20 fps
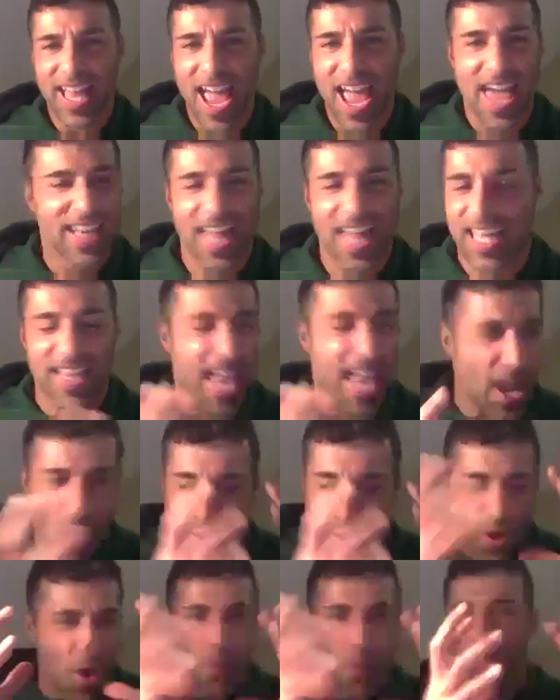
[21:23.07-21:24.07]
And like, they
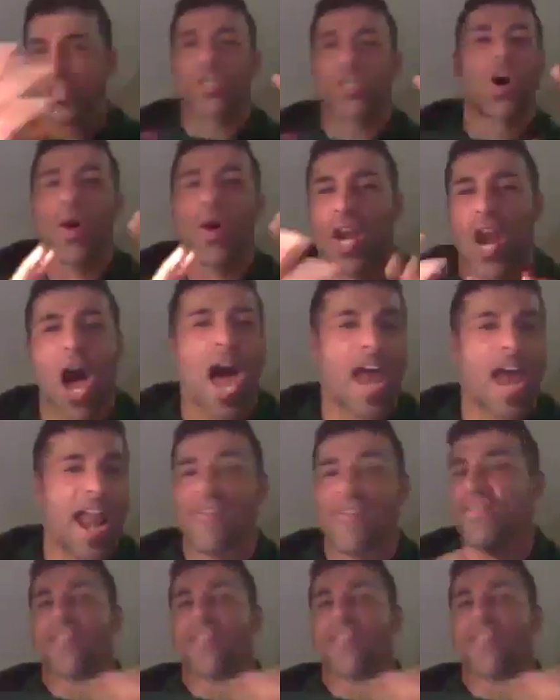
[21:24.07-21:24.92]
don't know what's going on. I've